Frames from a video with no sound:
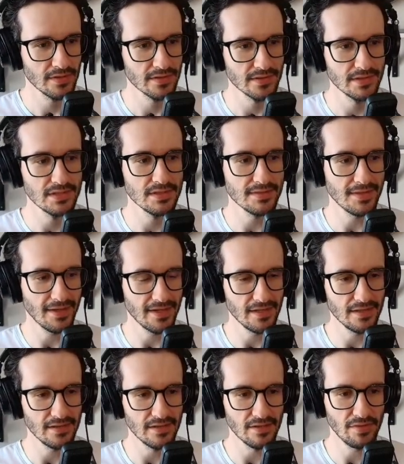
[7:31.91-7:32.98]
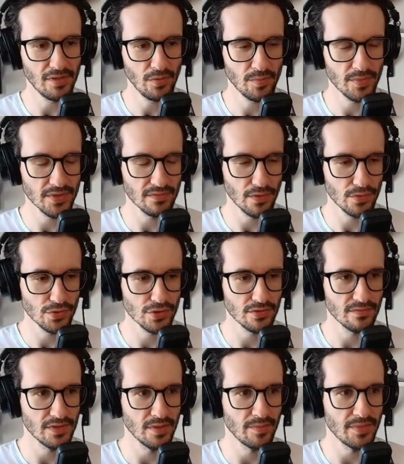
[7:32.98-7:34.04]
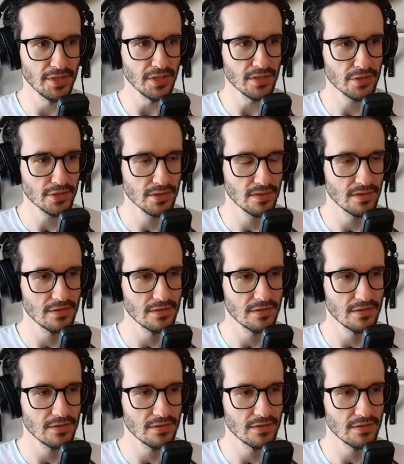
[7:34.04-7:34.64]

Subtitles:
this is a development version of the application.